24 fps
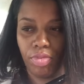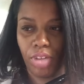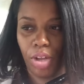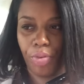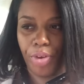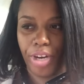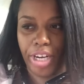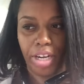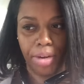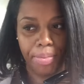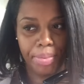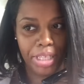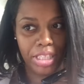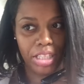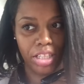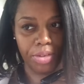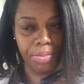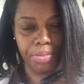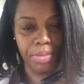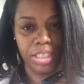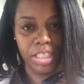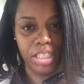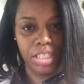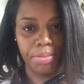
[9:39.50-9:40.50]
Waiting on my
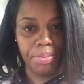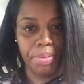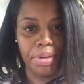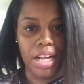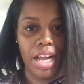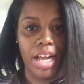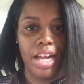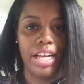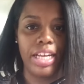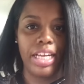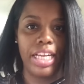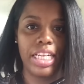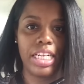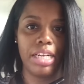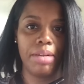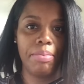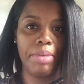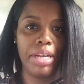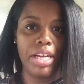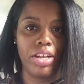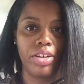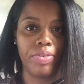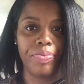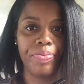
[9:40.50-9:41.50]
3rd month supply in the
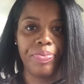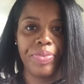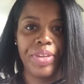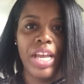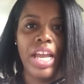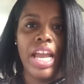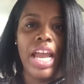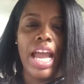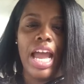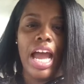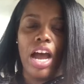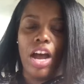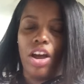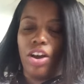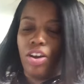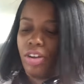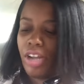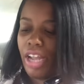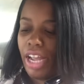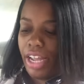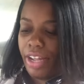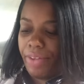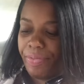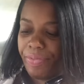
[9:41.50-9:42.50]
mail.
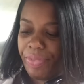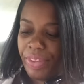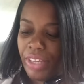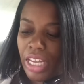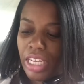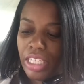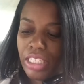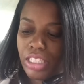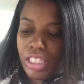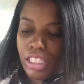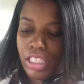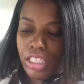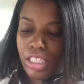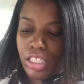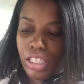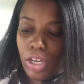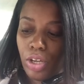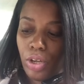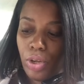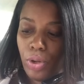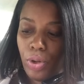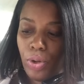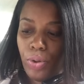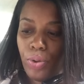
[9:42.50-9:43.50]
Okay,
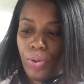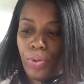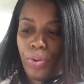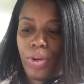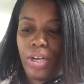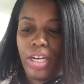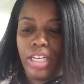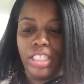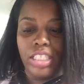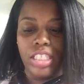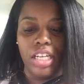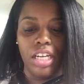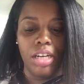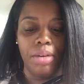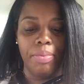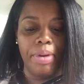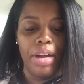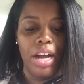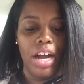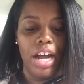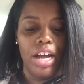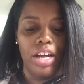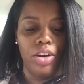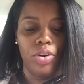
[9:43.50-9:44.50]
so let's talk
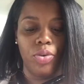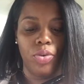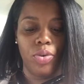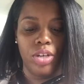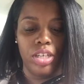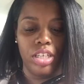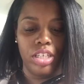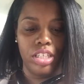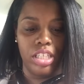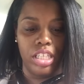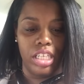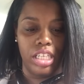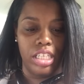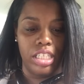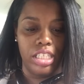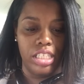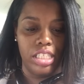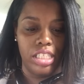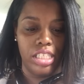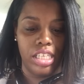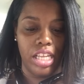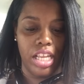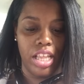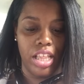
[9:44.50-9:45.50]
about how to order
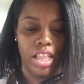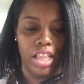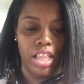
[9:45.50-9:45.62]
these.